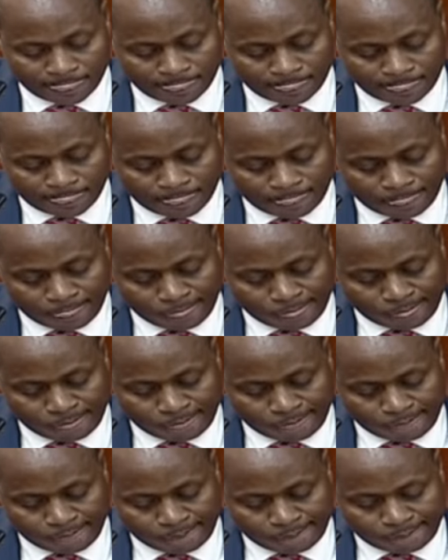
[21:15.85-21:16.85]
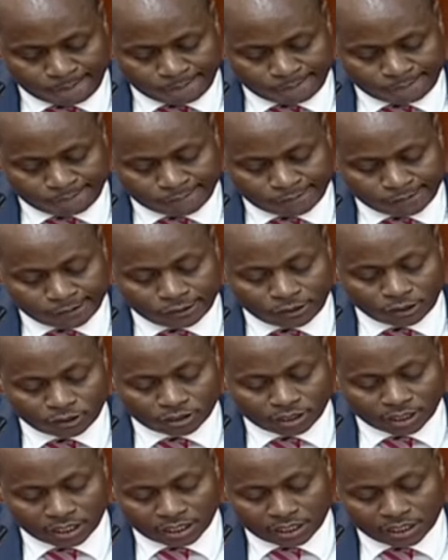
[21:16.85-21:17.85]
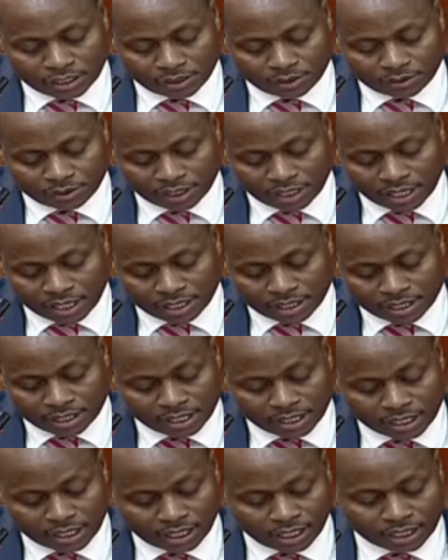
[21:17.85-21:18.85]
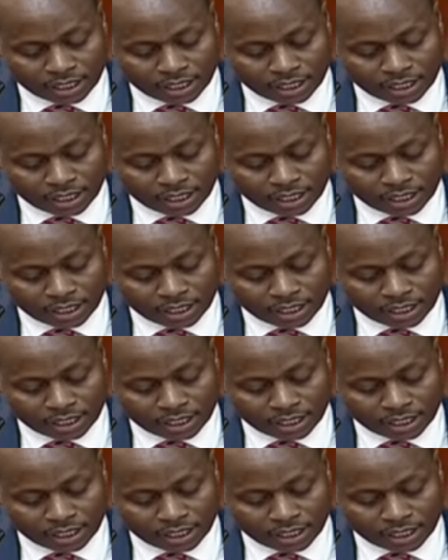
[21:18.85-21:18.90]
out what the message states? This is Dr. Ikino Rigati here.